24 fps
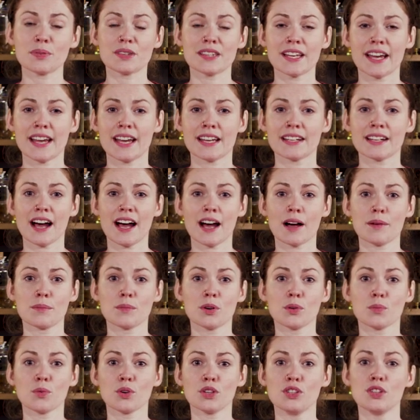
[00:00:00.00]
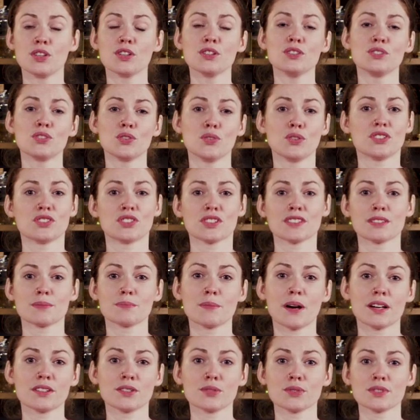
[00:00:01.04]
then um, what you can do is just
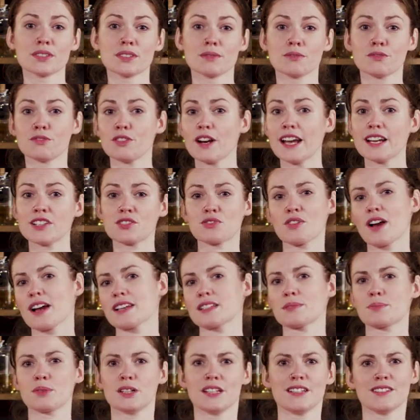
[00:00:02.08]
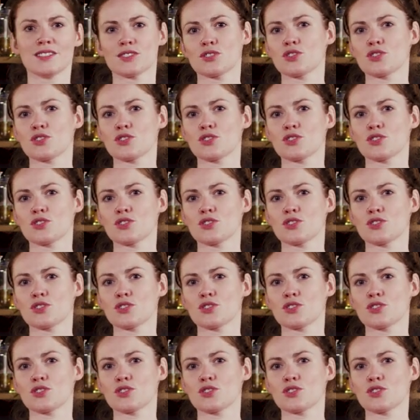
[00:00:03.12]
muddle some fresh raspberries,